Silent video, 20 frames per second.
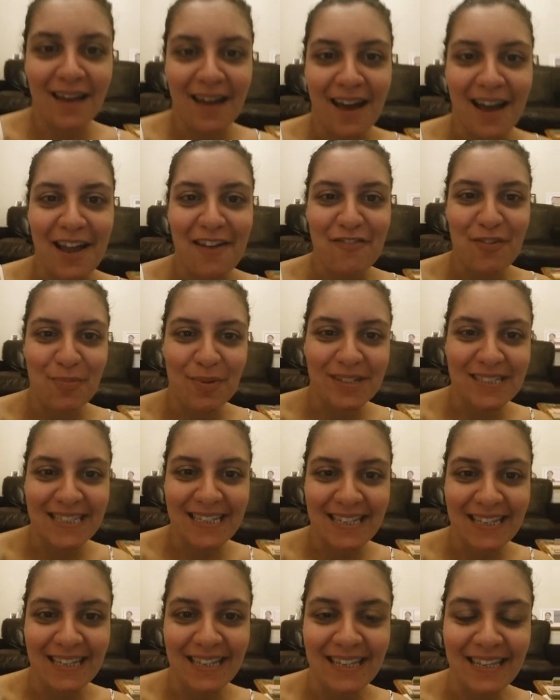Hi
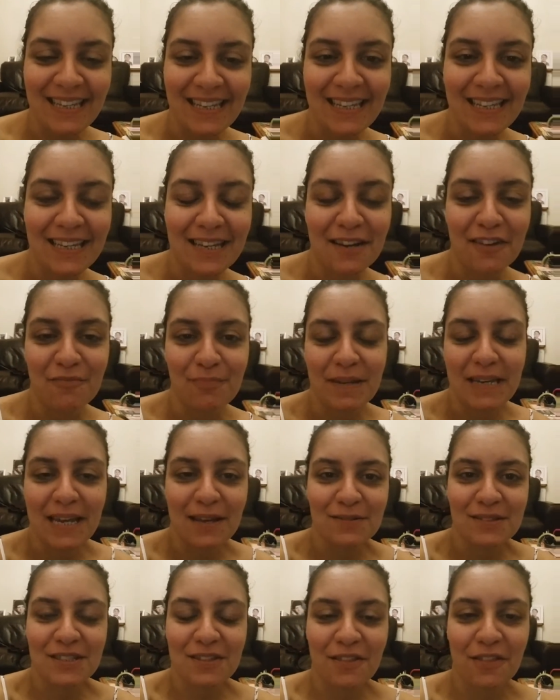everybody. I've been
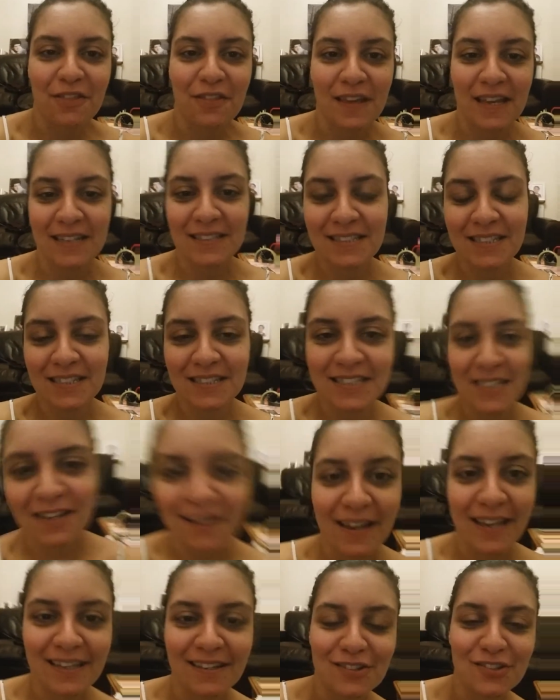out to the theatre tonight.